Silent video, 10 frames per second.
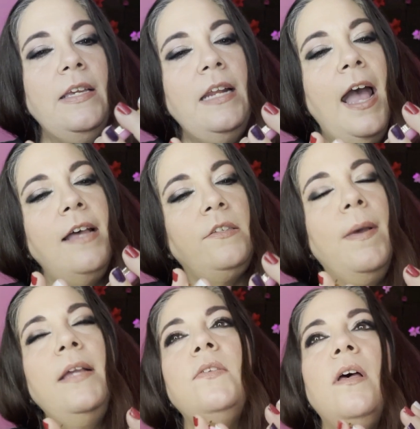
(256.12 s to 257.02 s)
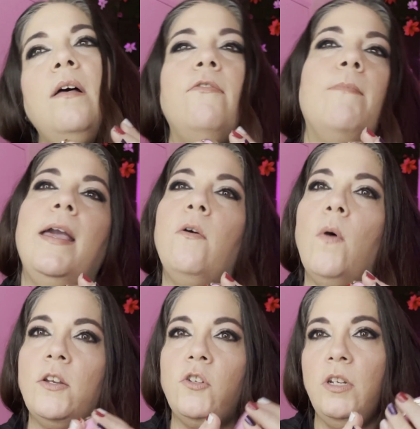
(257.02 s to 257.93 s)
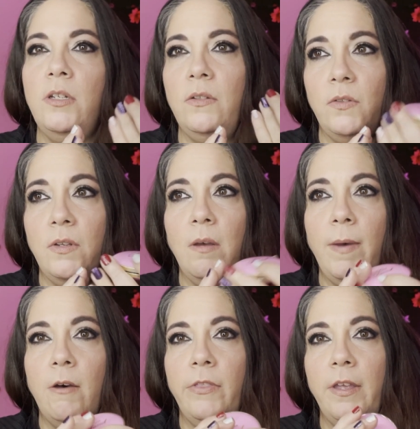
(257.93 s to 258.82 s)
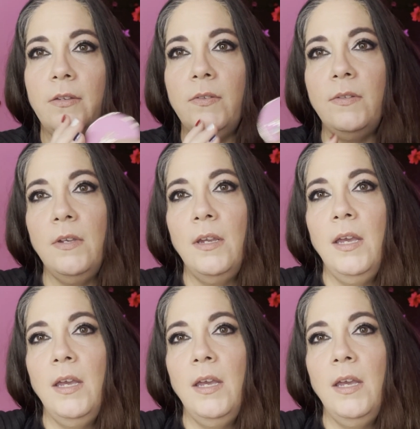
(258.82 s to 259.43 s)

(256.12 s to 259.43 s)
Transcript: ask myself my questions about this.